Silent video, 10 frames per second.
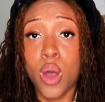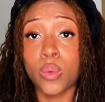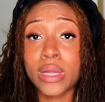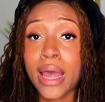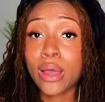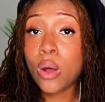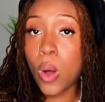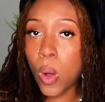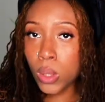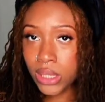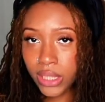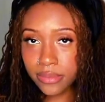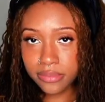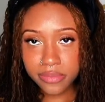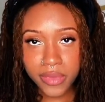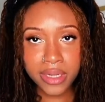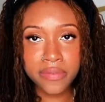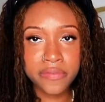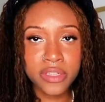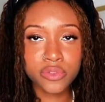When I hold it and it
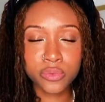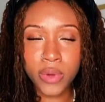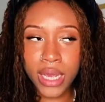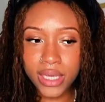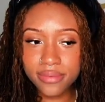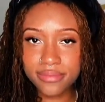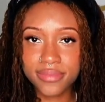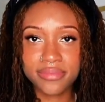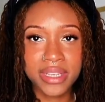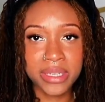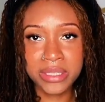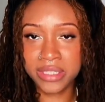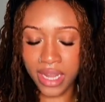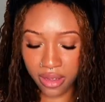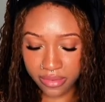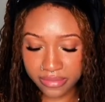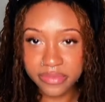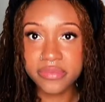fits right, it eats down.